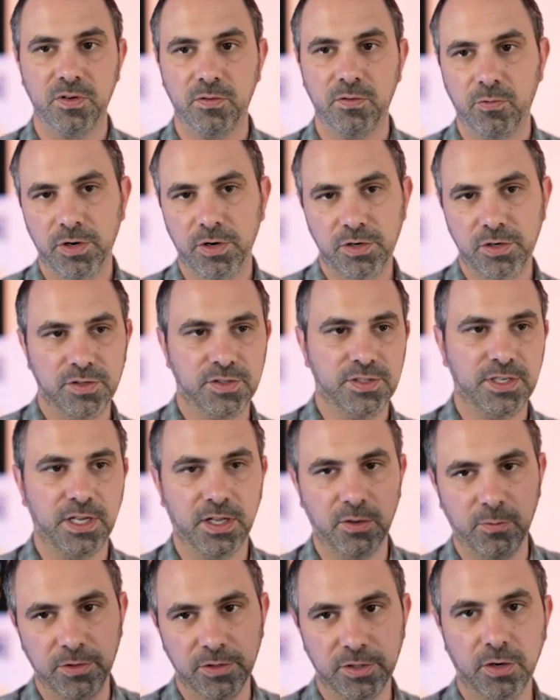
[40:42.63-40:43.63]
where you just tell
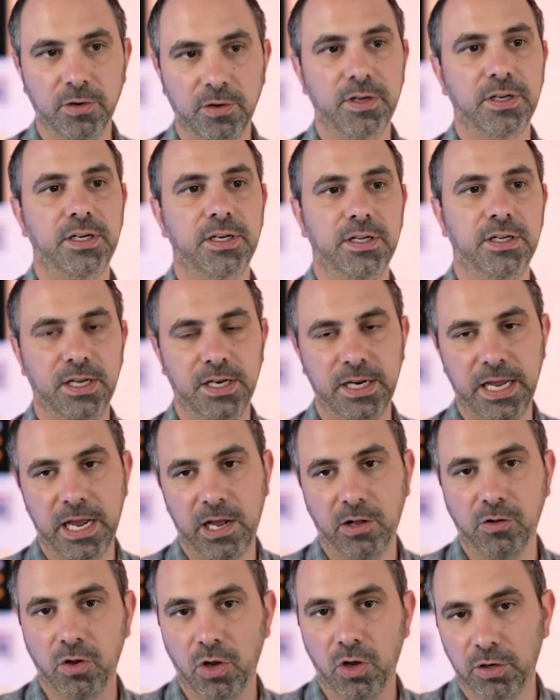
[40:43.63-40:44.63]
it where you're going and
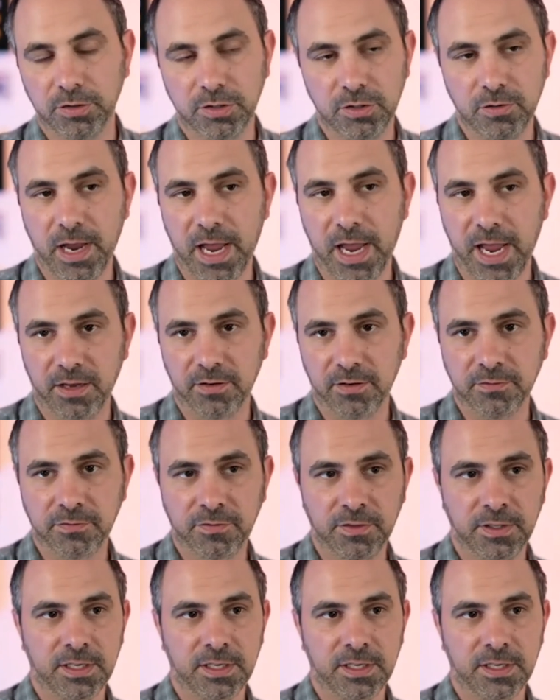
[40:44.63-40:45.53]
how long you have,